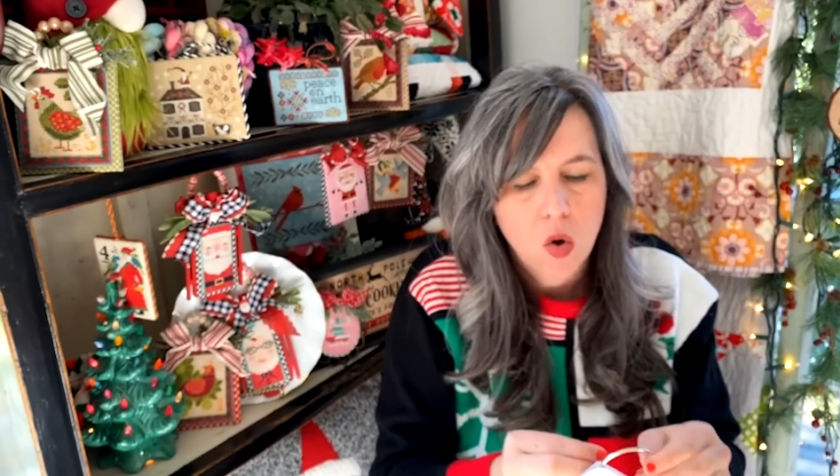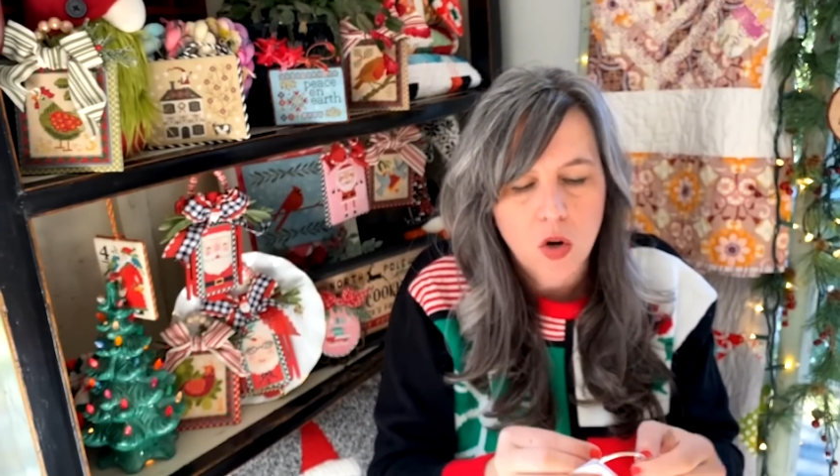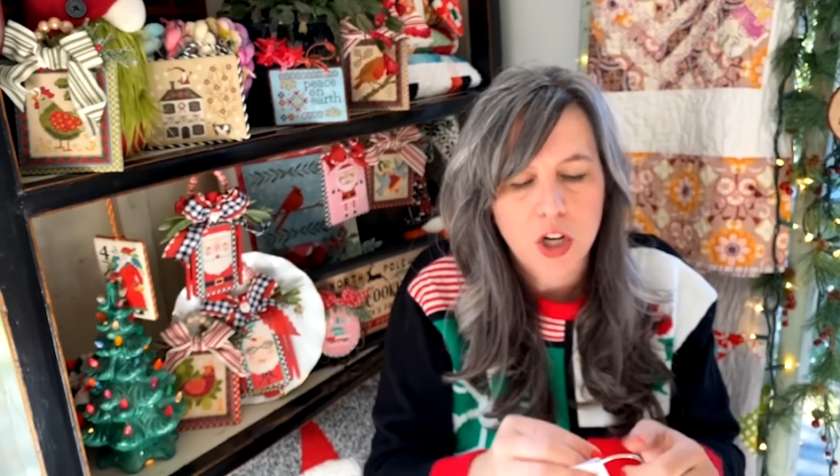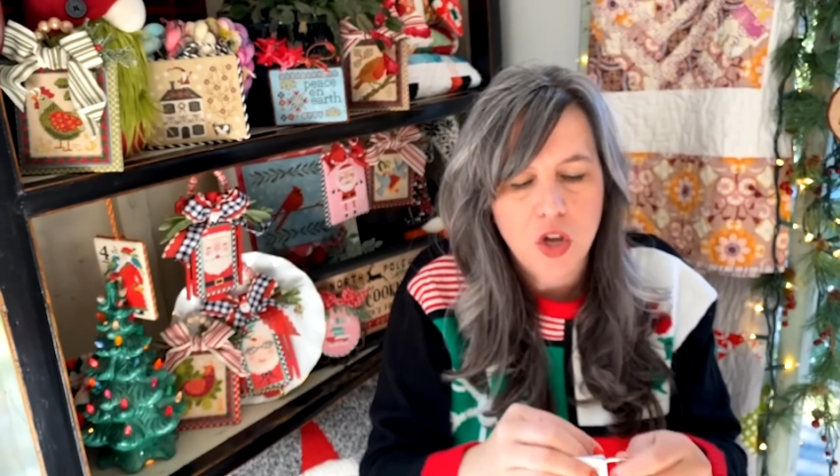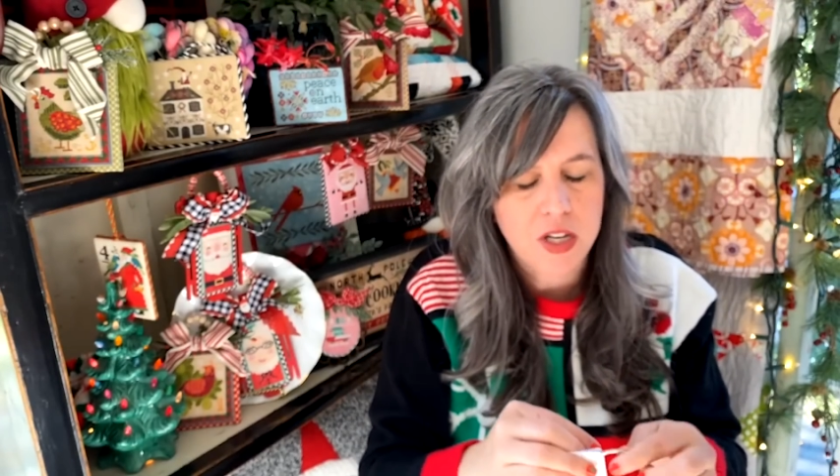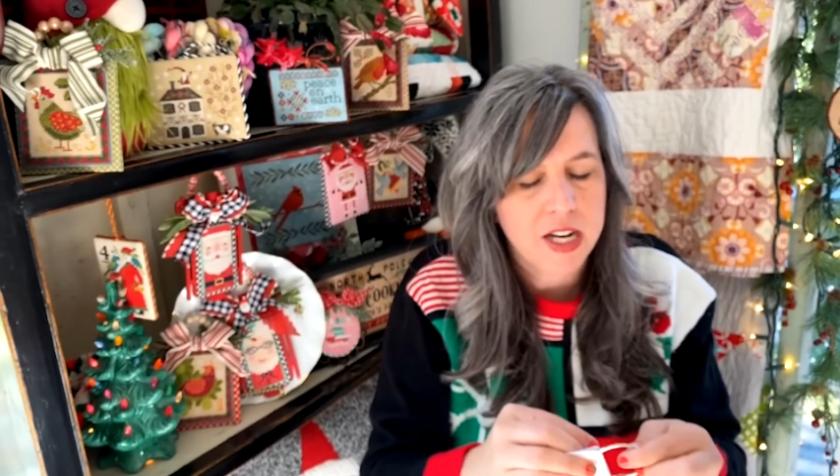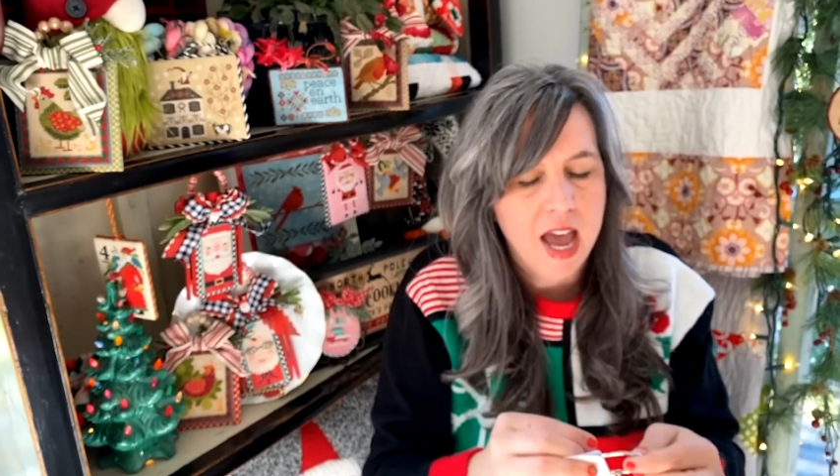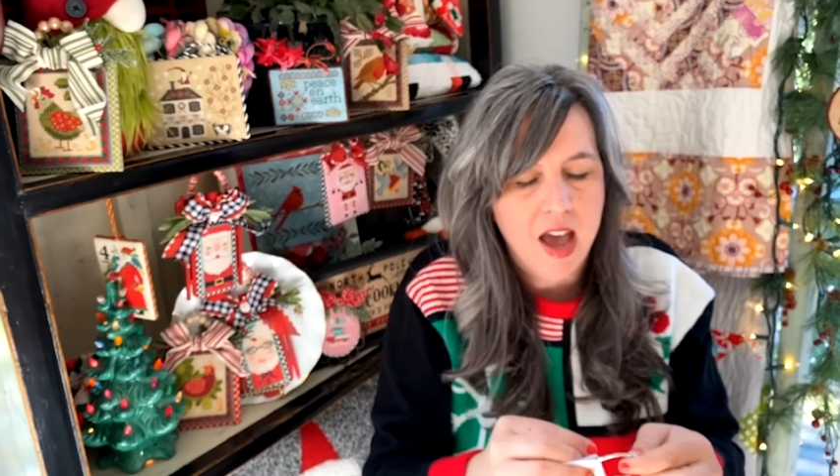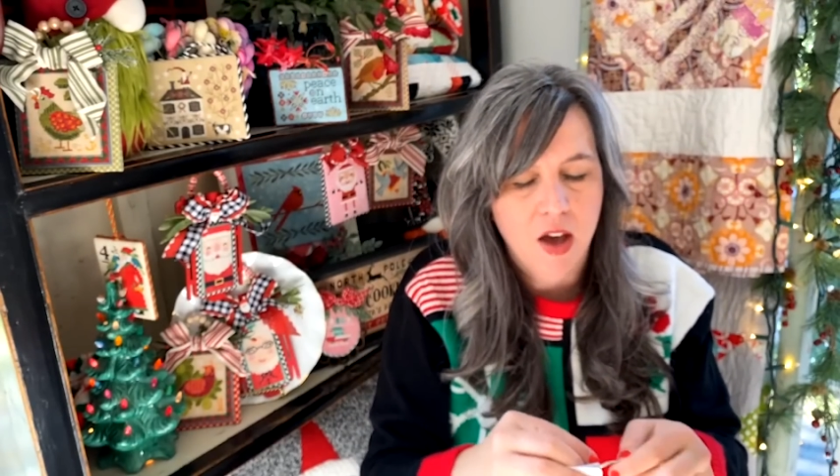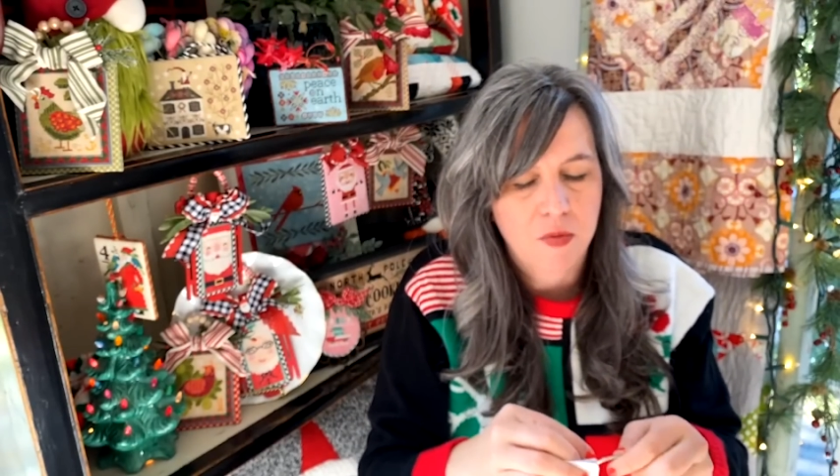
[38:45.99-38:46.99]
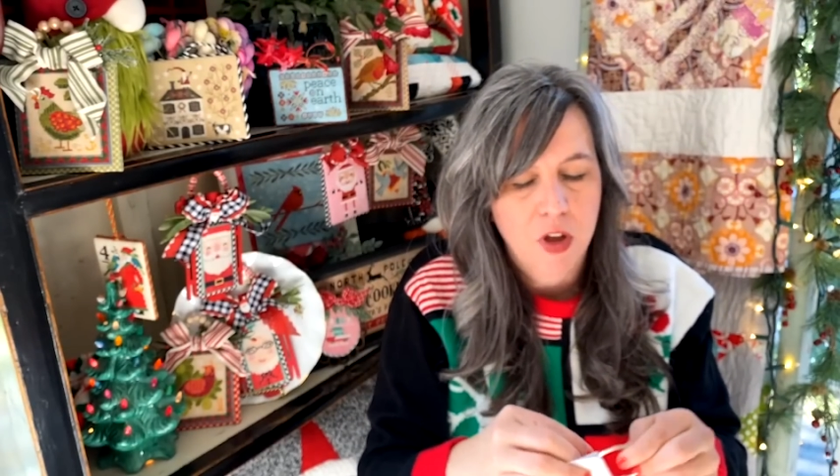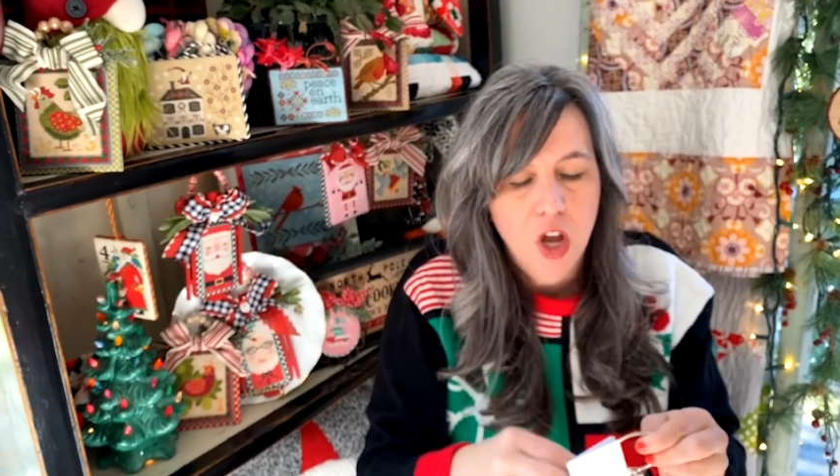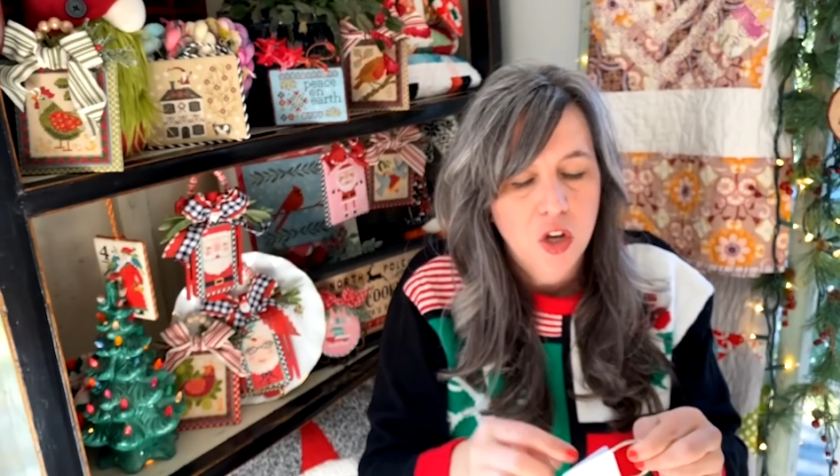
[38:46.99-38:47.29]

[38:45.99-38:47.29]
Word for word: Or you could have